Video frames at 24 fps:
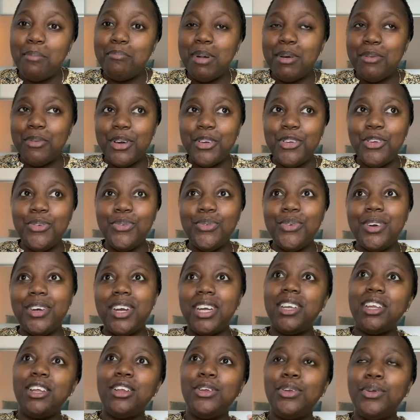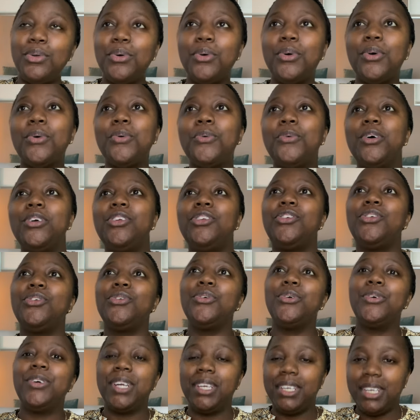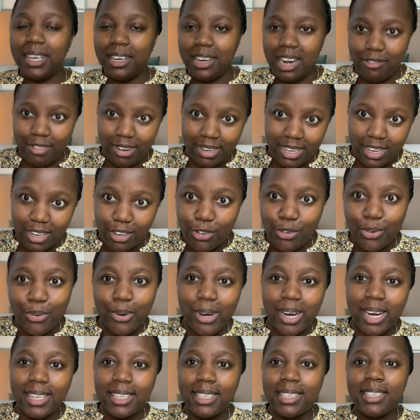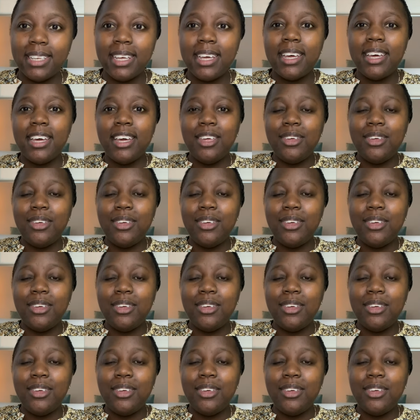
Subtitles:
But when you already know what you already gravitate towards,